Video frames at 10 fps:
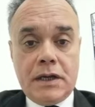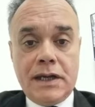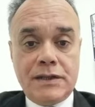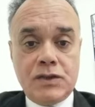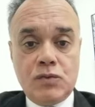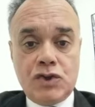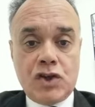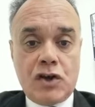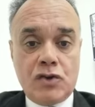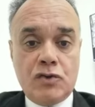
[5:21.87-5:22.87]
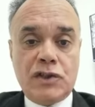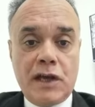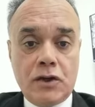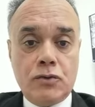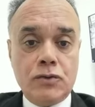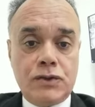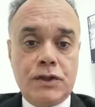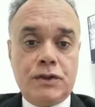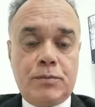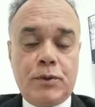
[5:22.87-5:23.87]
cases which are not diagnosed
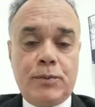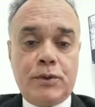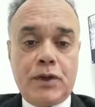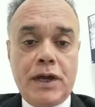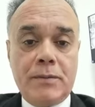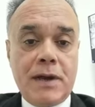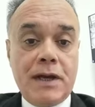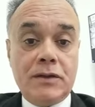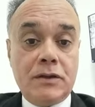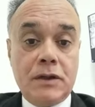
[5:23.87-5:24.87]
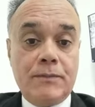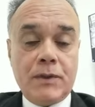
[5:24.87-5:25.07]
in the proper time and